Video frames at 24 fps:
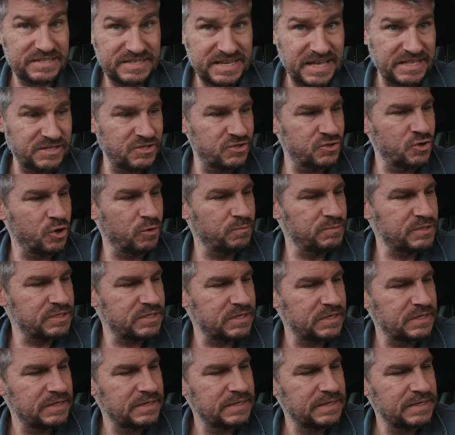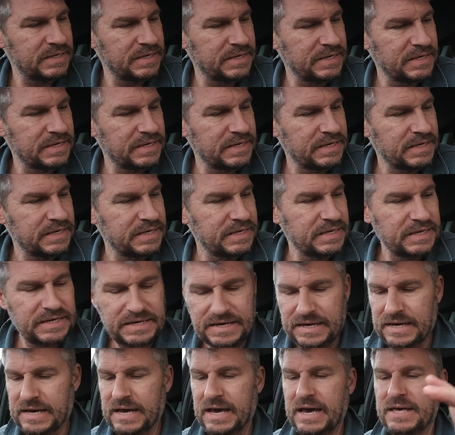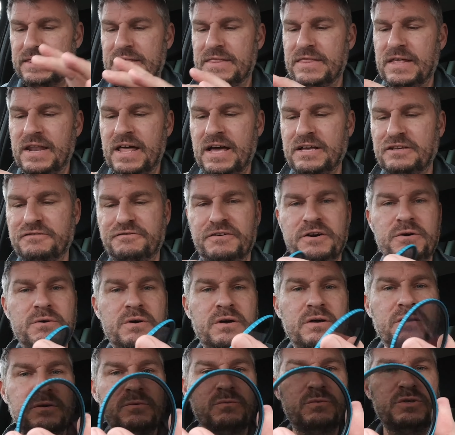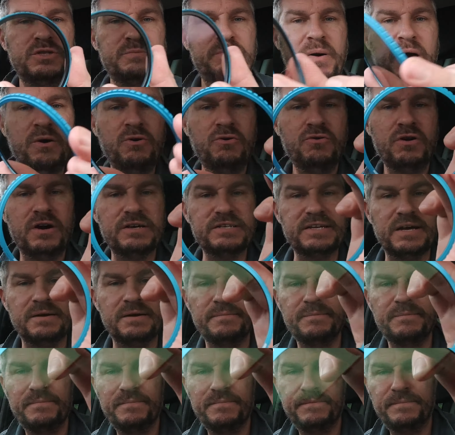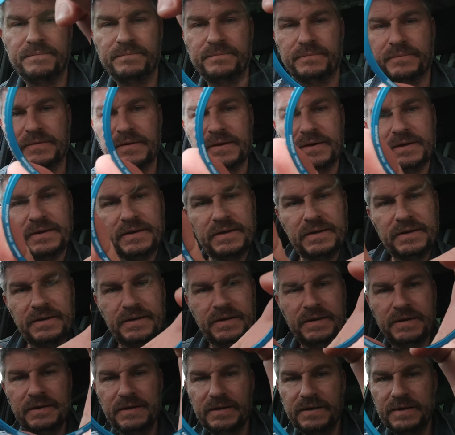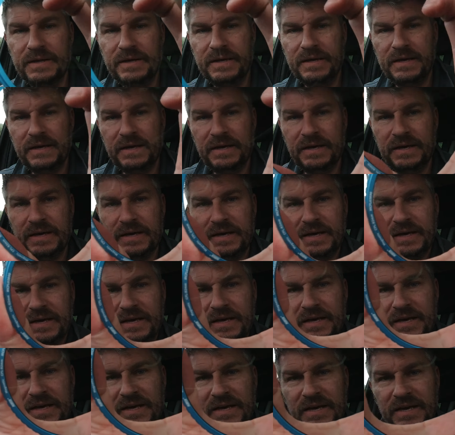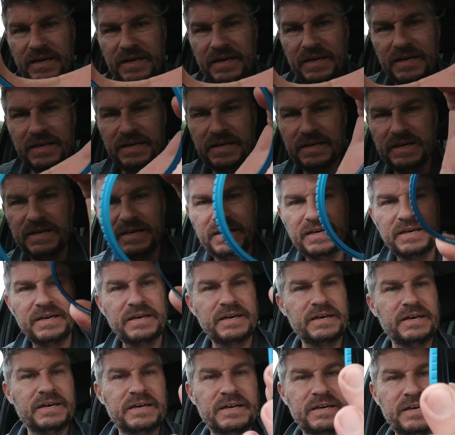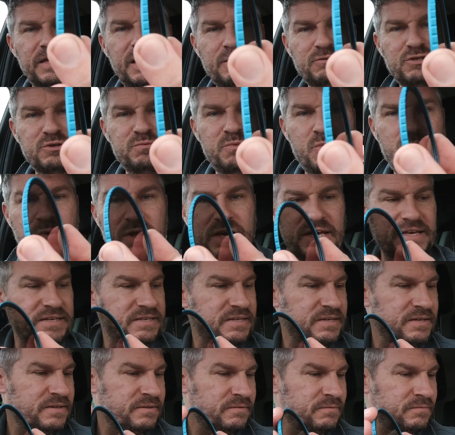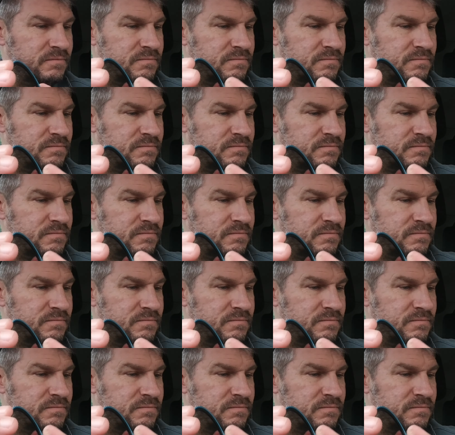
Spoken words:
It's 10 stops. And then the last filter was a polarizer. Look how small it is.